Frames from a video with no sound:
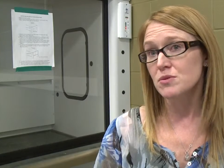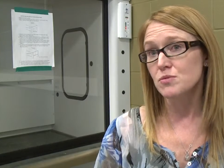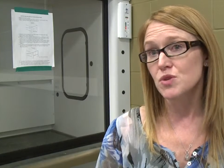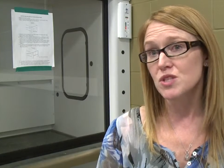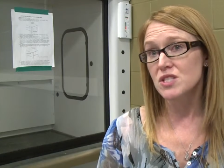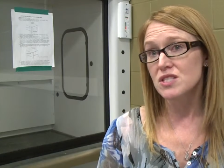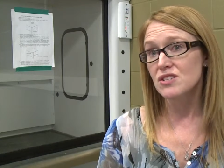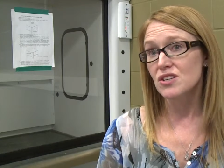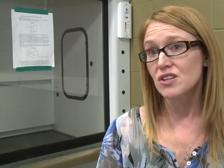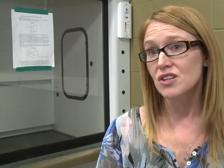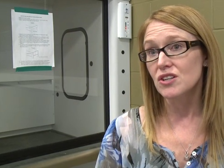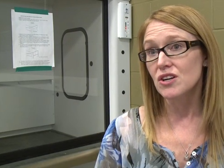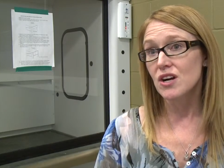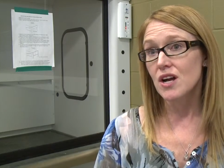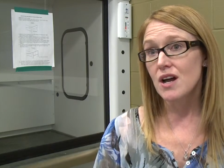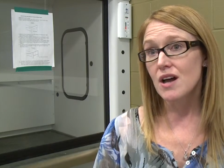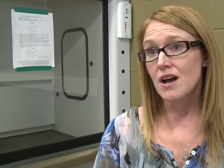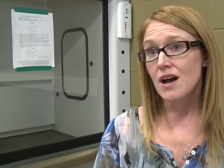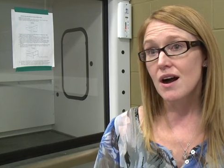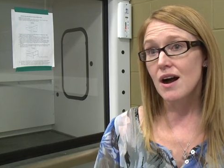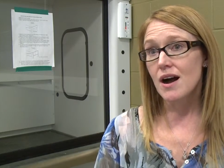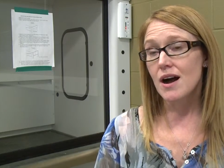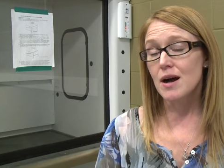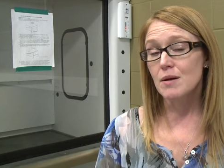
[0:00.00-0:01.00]
in Windsor,
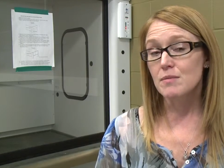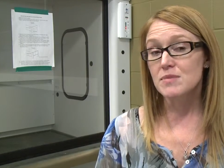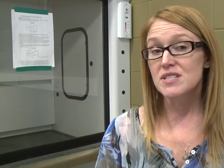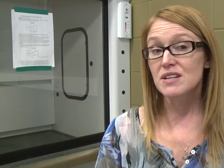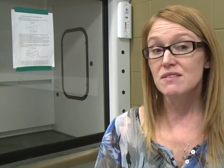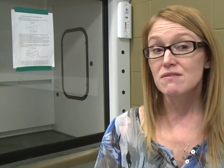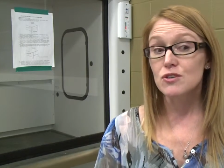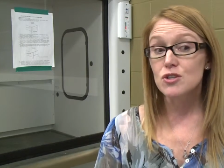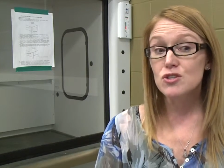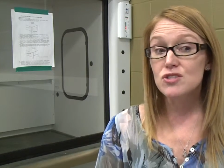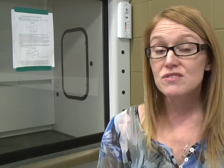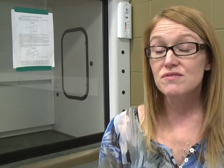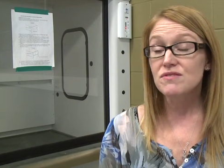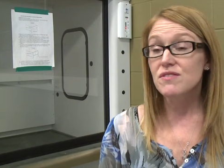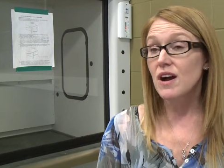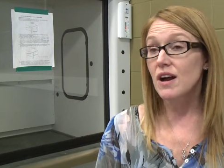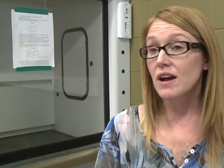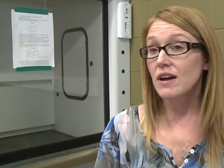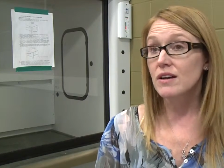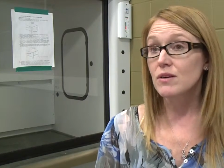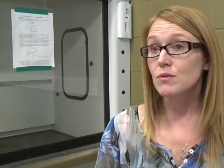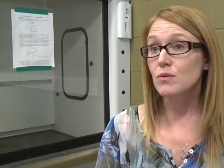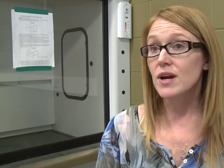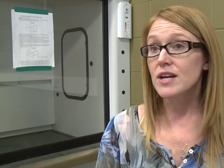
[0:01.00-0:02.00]

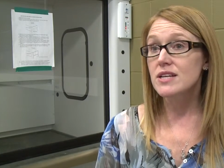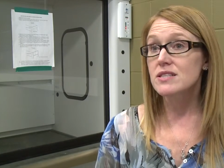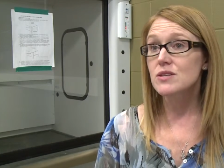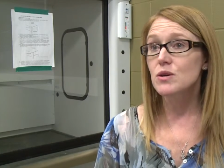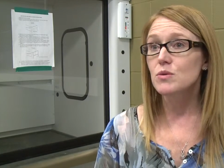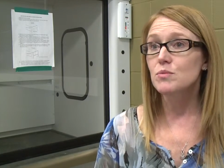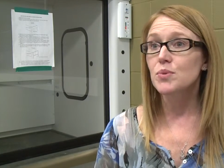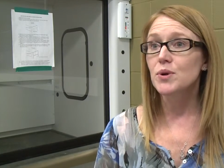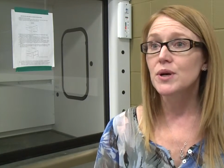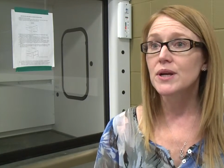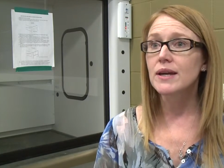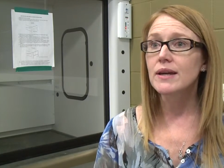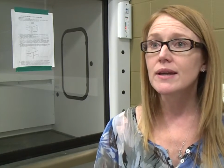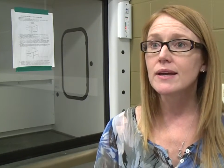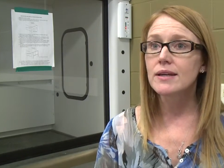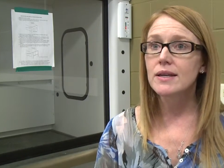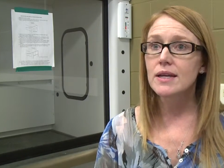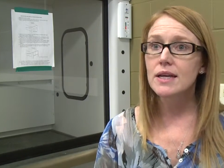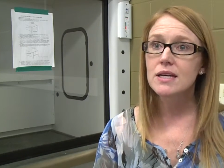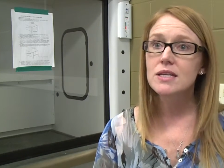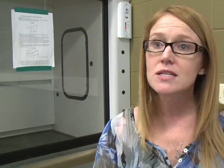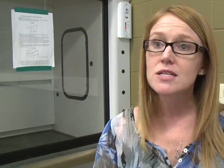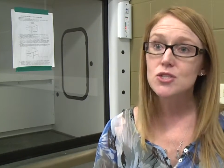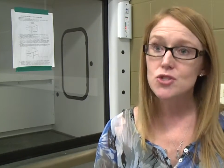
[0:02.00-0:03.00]
diversifying, right? So bringing
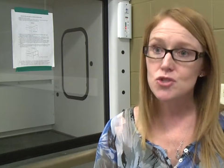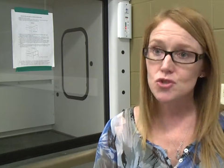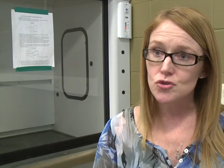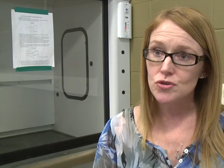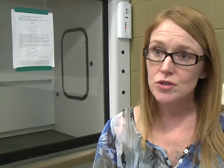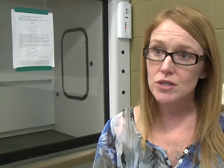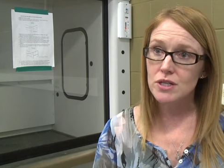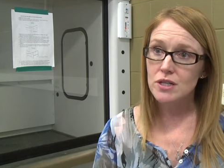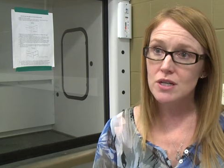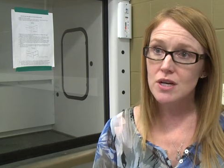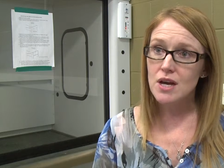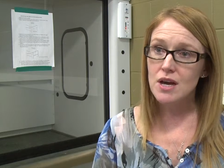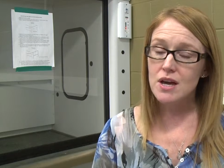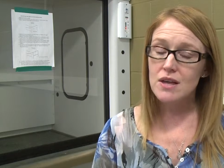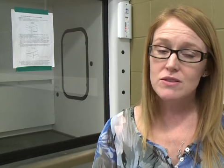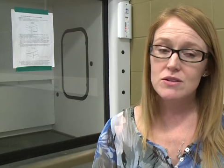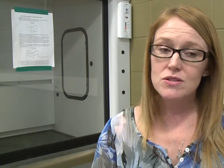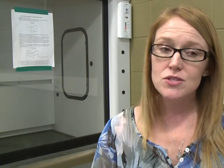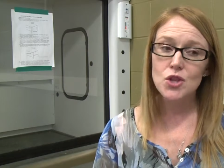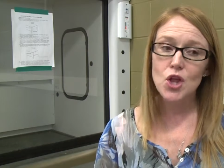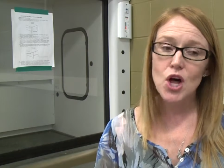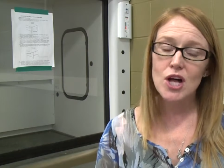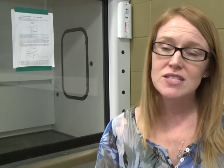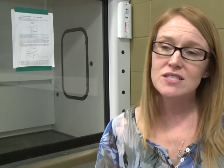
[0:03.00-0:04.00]
in industry.
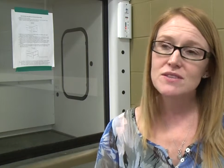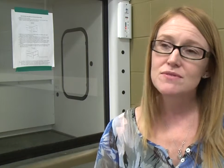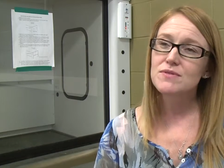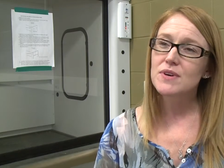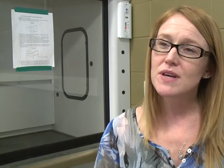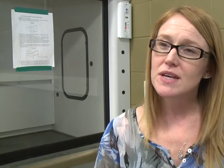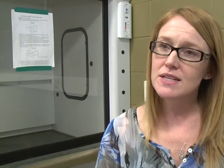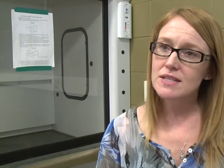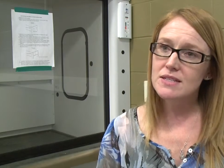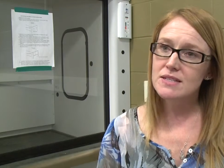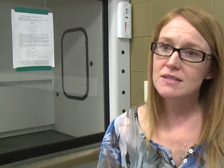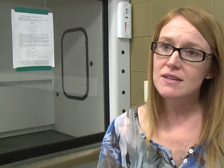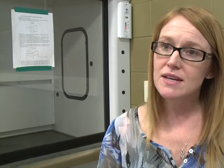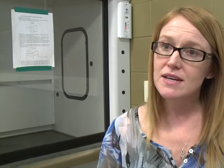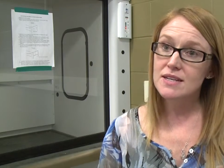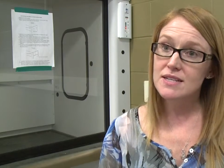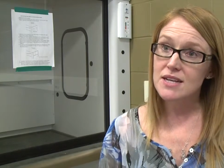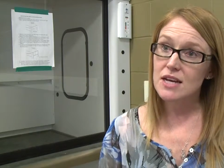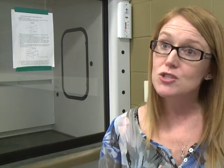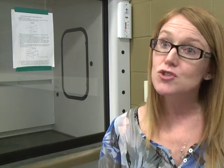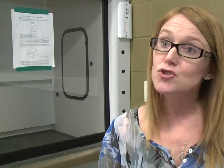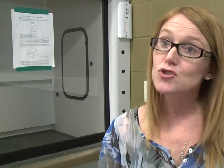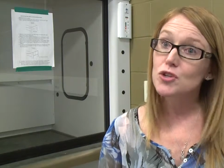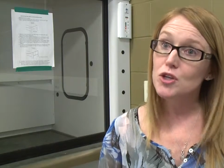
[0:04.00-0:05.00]
There's lots of
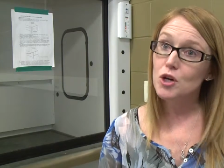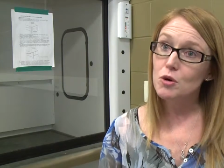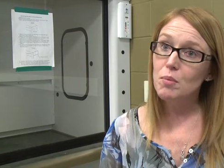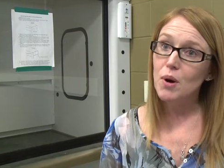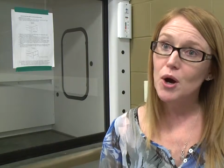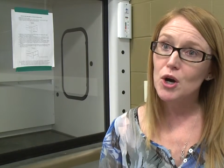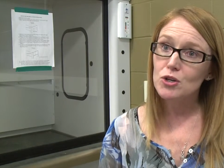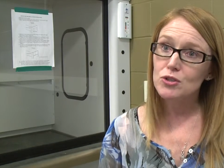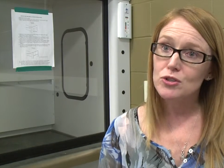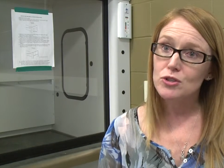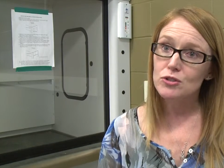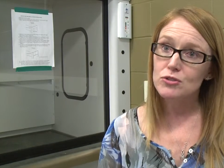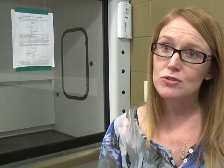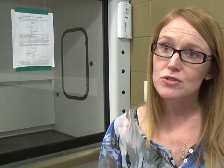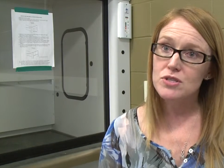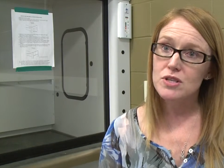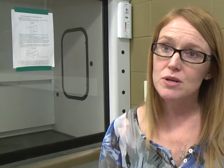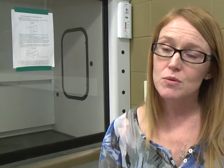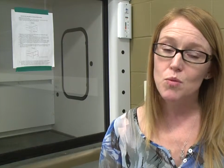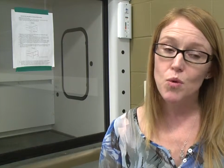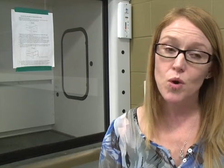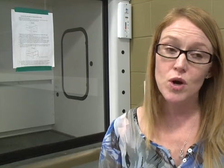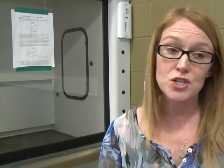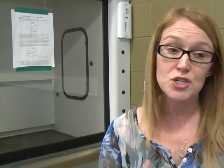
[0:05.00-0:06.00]
industrial partners
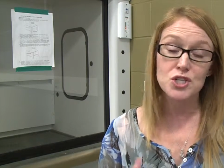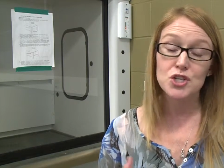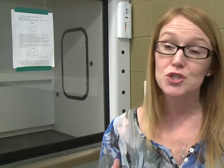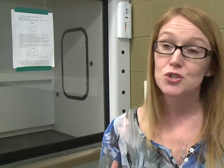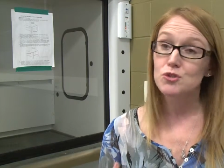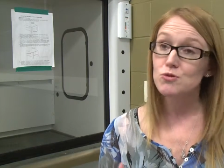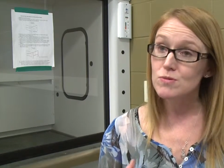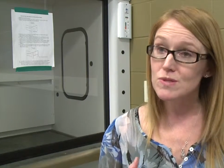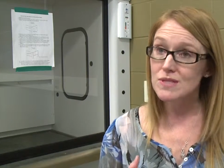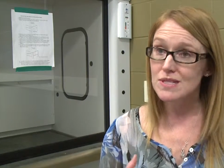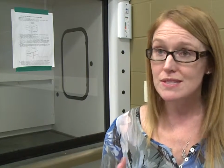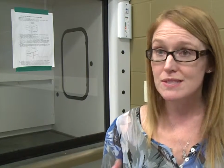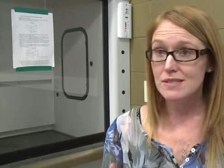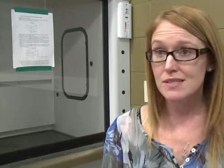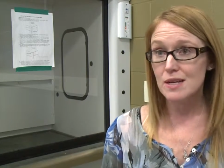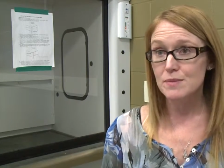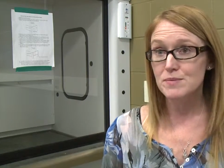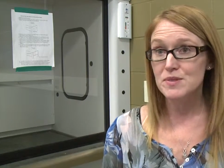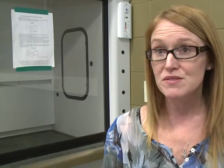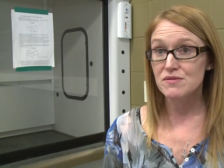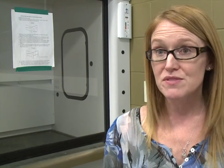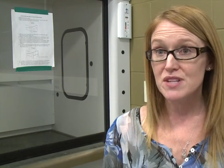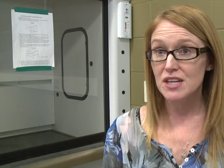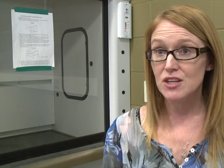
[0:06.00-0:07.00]
that want to use these
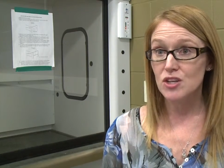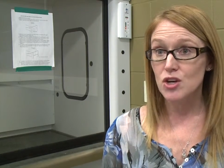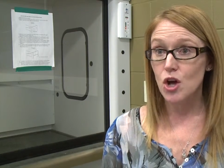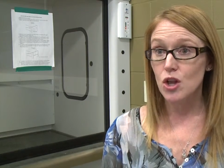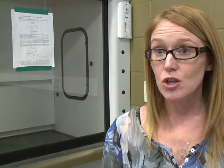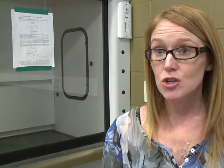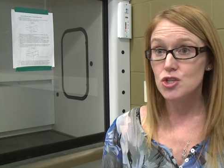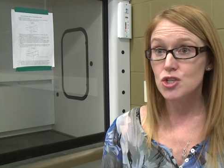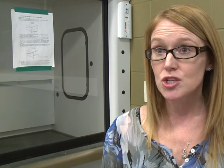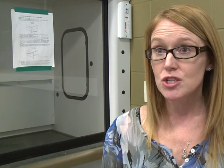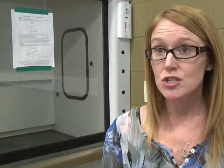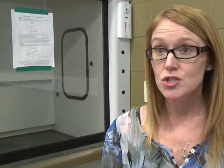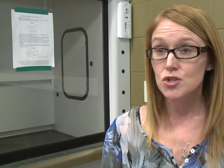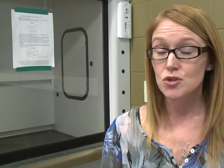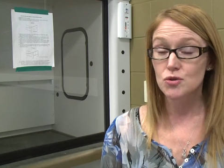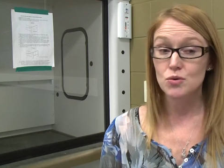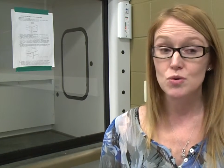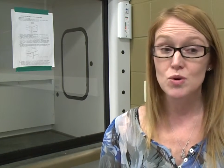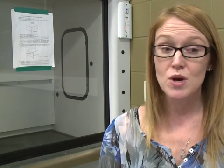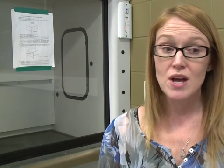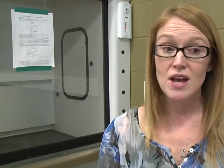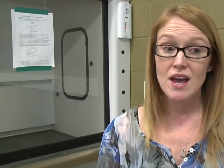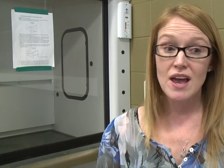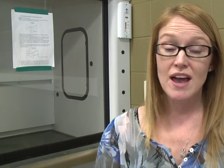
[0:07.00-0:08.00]
types of technology
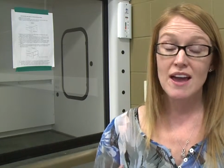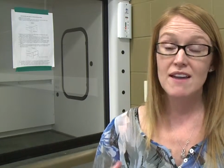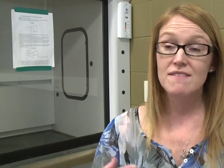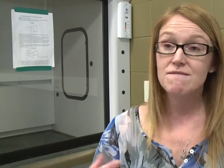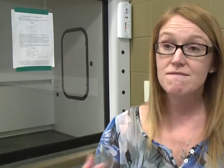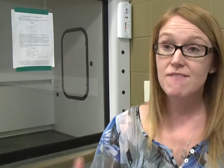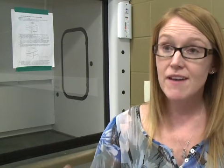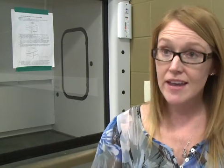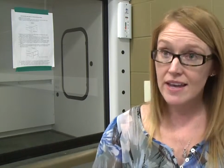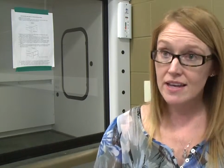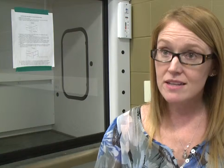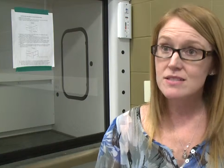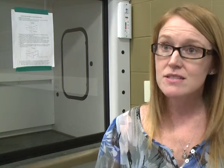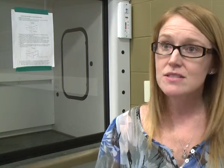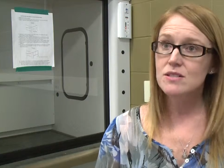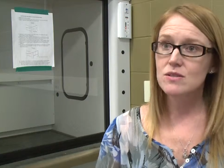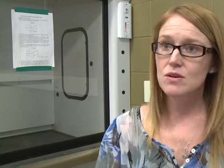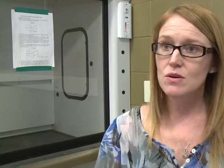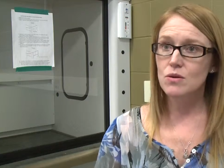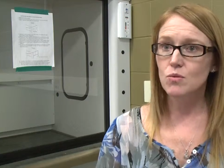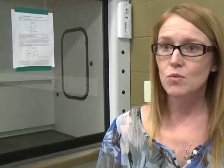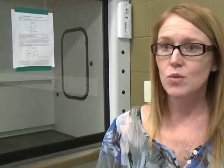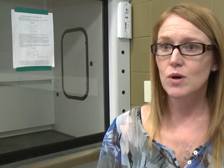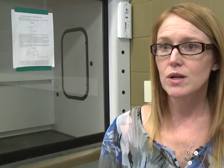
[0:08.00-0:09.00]
to
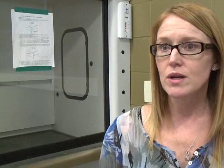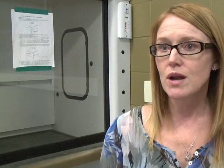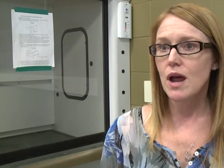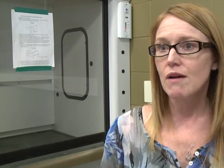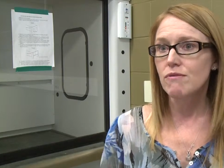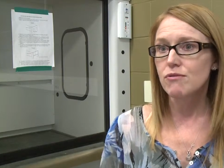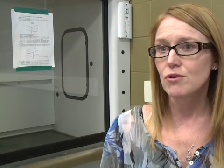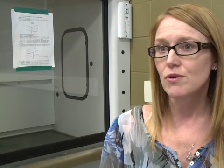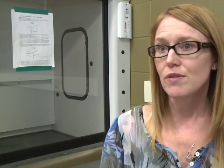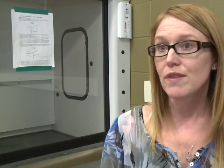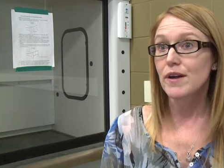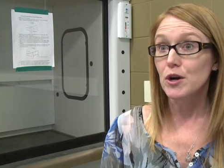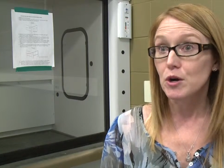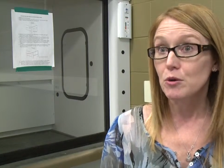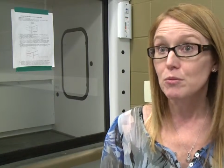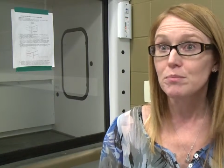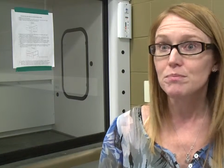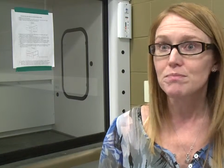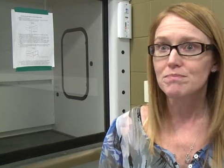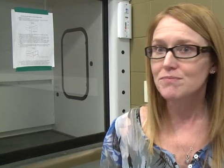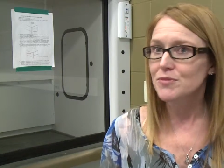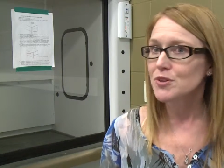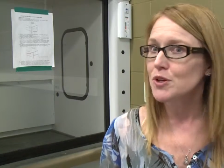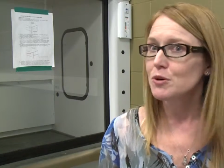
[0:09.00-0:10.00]
advance whatever
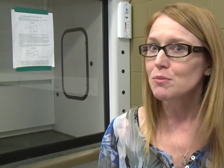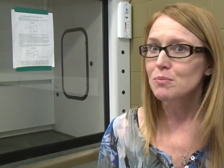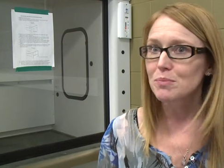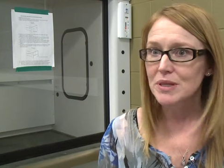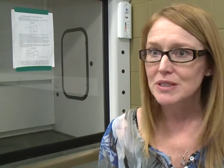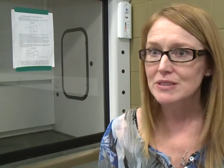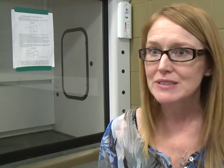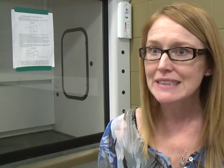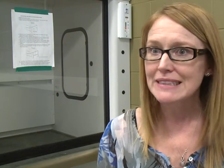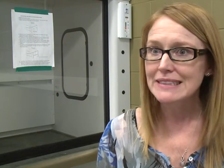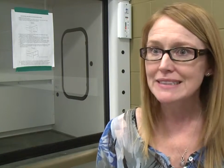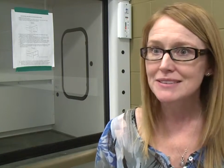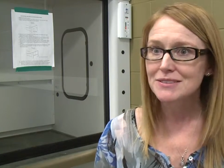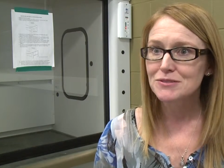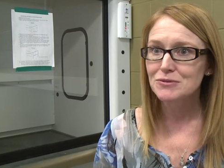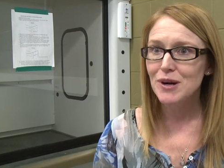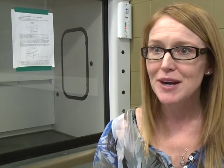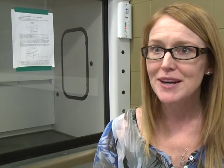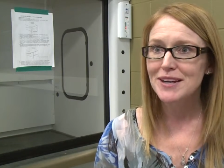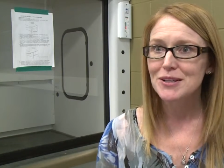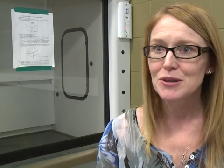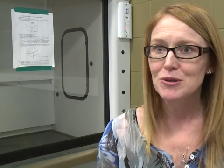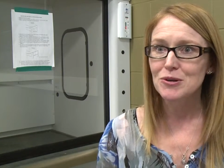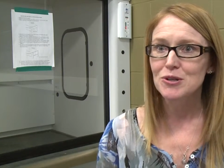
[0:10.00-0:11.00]
they're building,
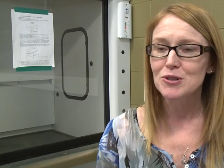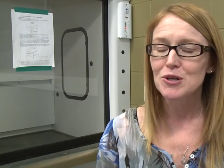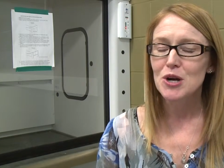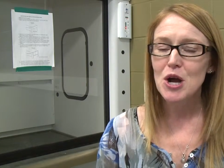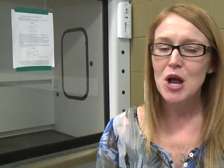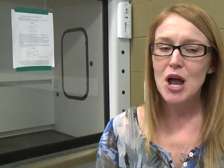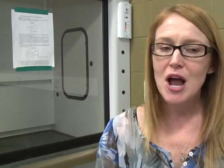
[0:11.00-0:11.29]
right? Or